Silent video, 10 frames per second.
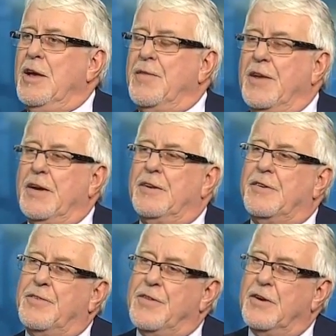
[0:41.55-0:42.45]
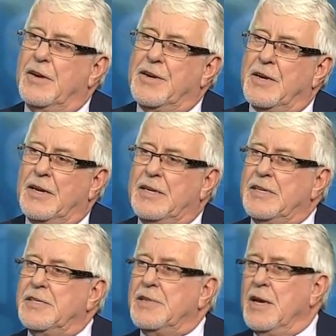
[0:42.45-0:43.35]
In the 80s and the early
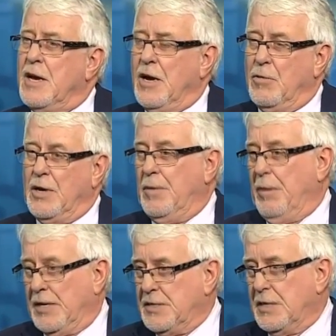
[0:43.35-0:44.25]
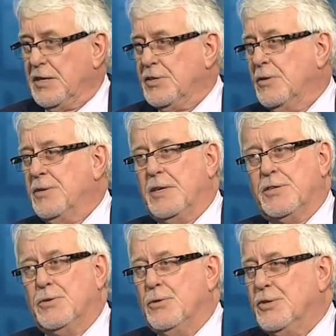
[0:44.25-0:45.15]
90s, we basically sold our
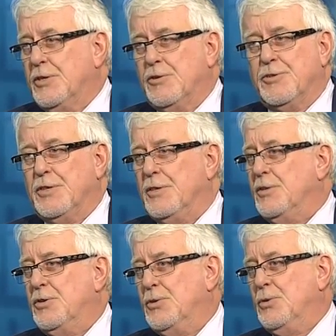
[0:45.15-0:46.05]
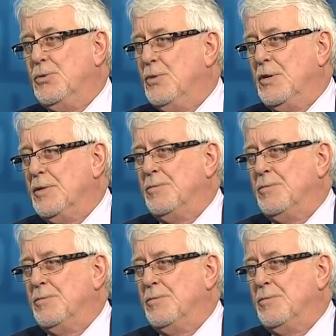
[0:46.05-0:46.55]
school children to